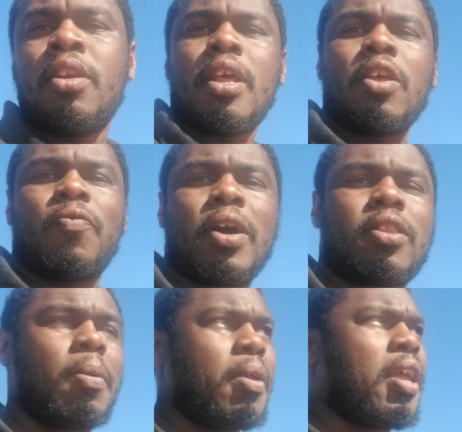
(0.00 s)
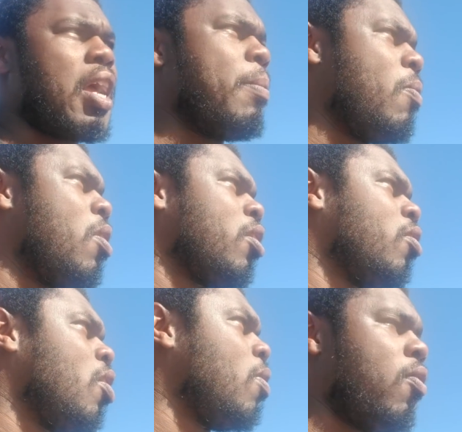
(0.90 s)
That's fucked up that they got me walking
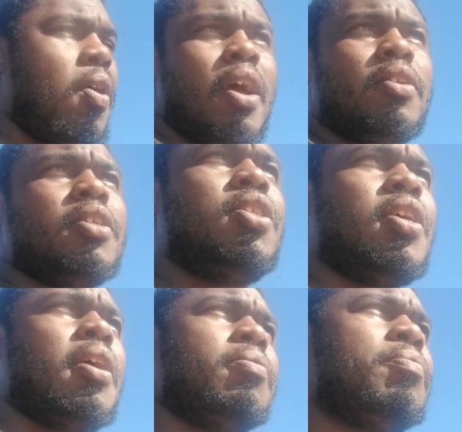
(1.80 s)
all the way around this shit.